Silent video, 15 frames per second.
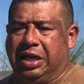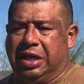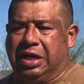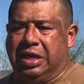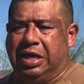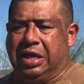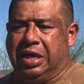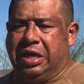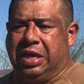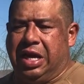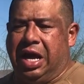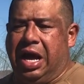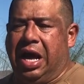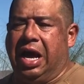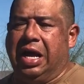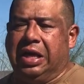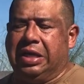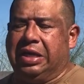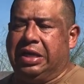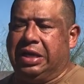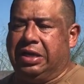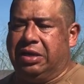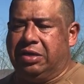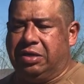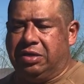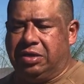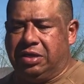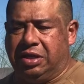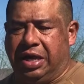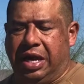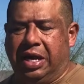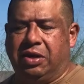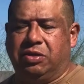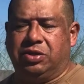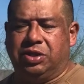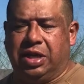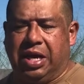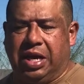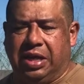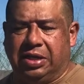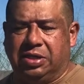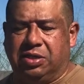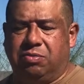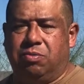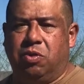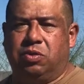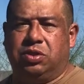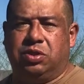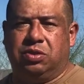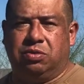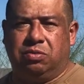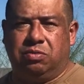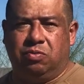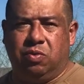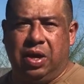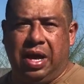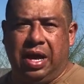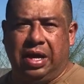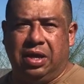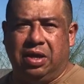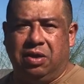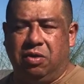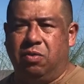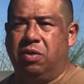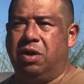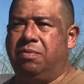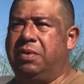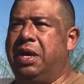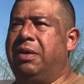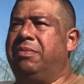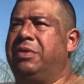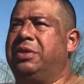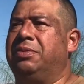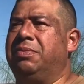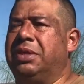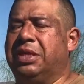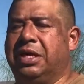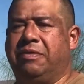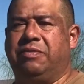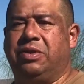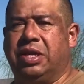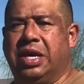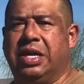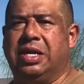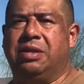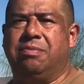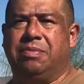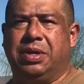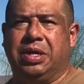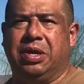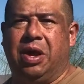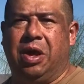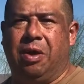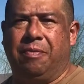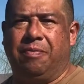in a highly energized, emotional way. You want to be able to be level-headed and be calm.